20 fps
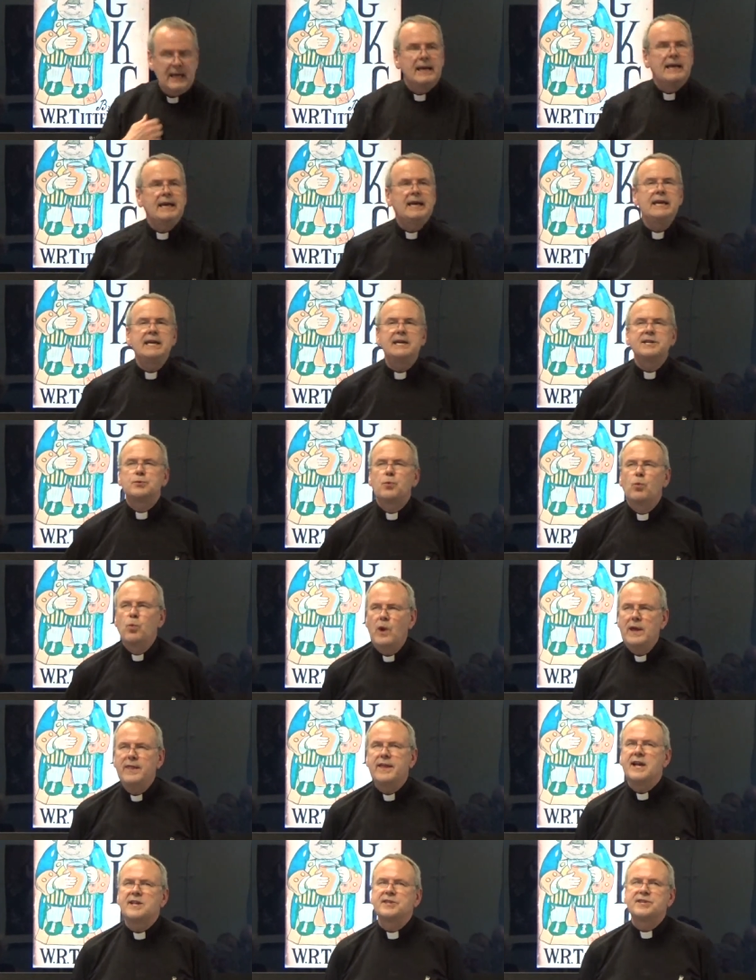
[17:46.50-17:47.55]
He is
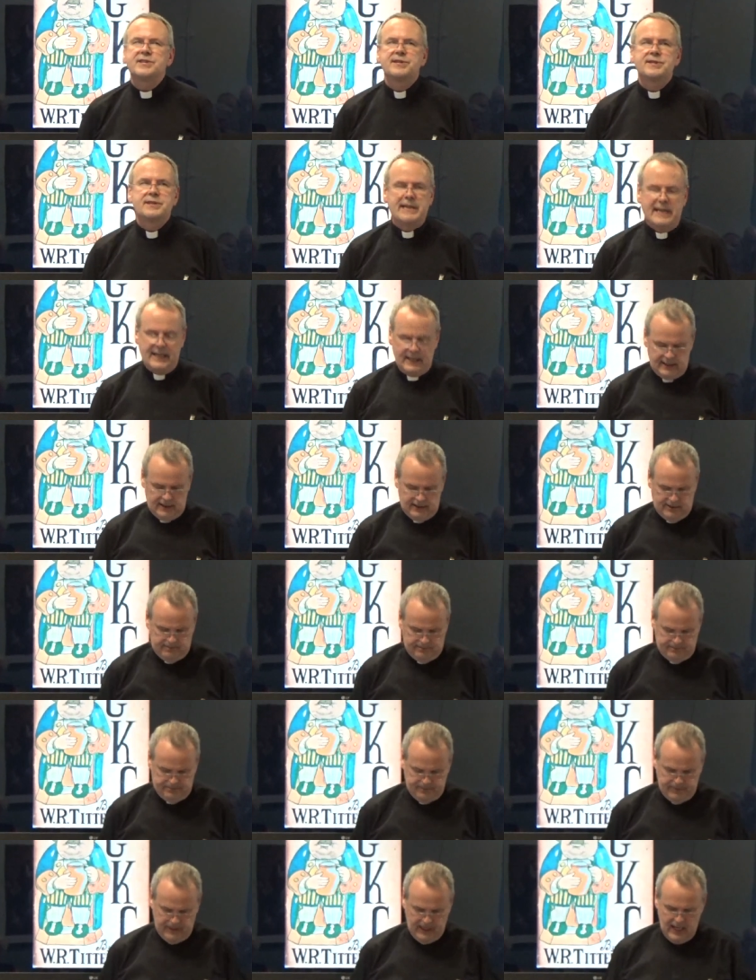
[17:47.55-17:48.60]
with us still.
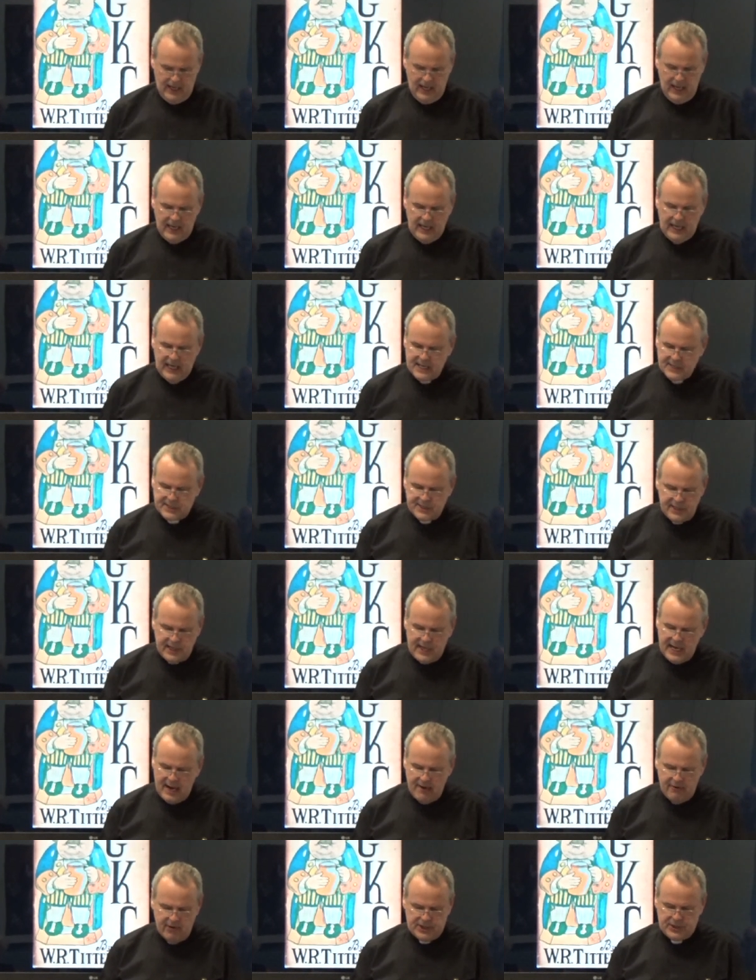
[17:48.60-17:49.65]
He is
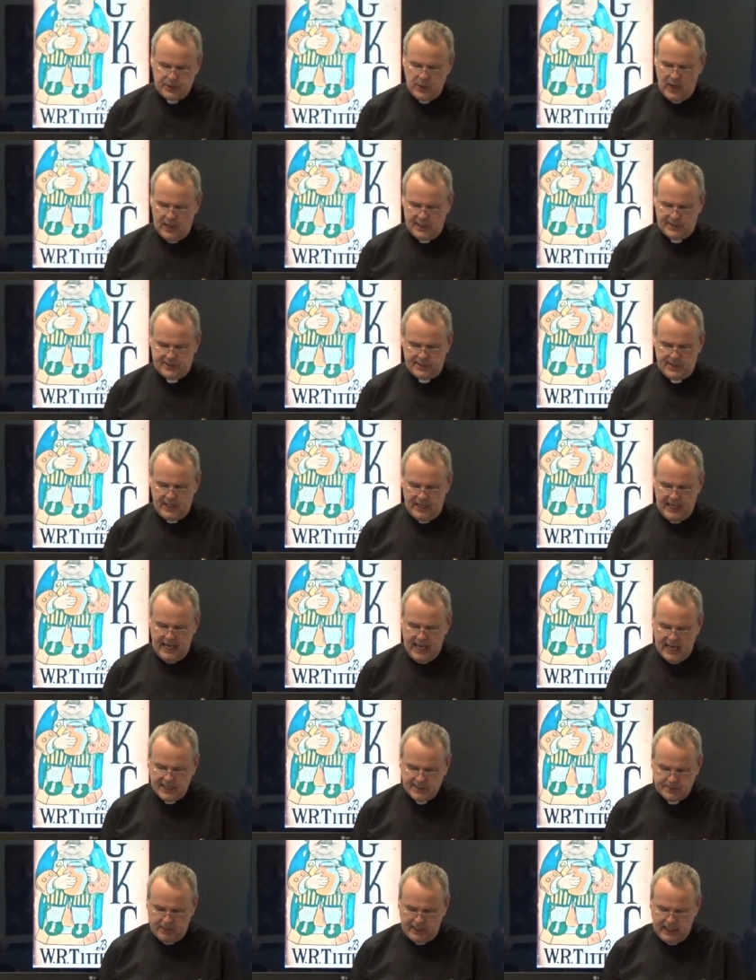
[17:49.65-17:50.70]
nearer to us than he
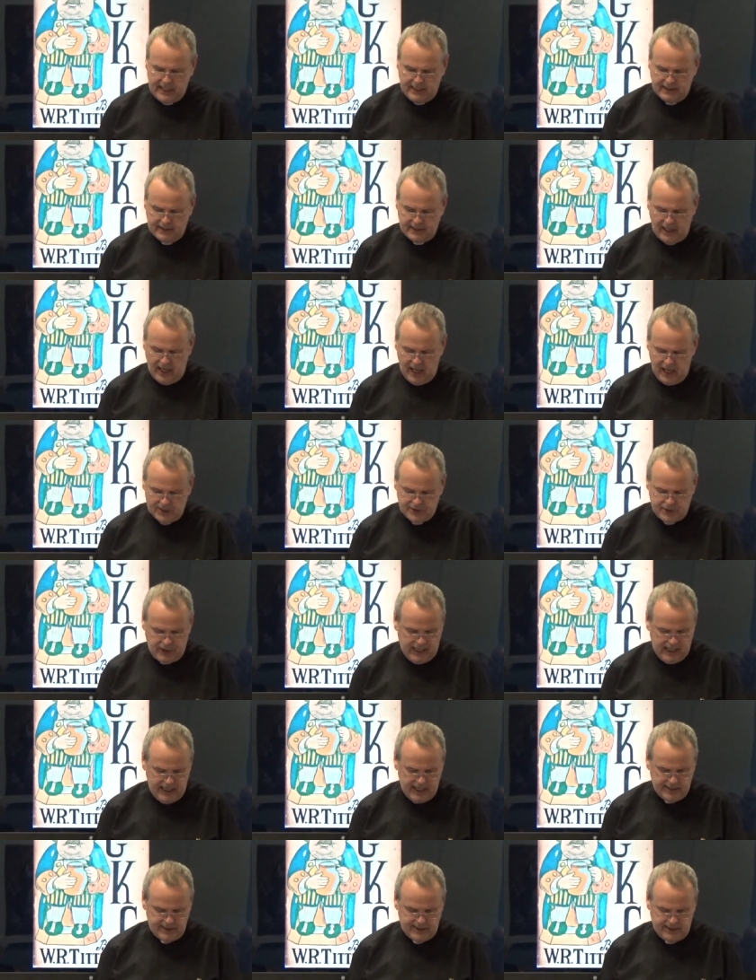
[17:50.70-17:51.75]
has been the last
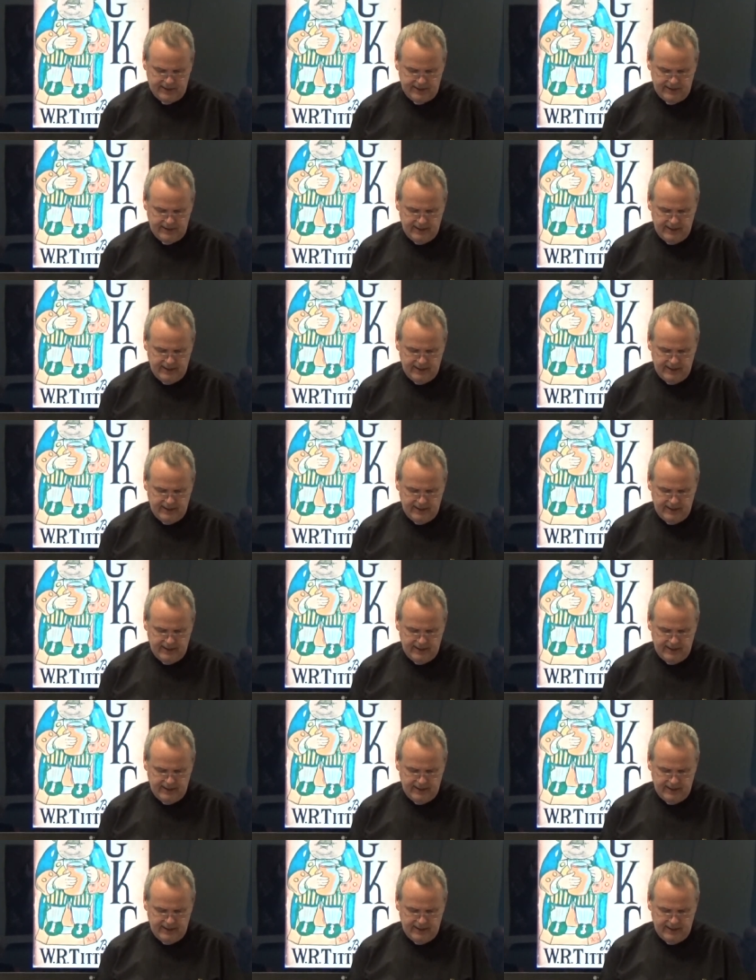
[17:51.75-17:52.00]
years.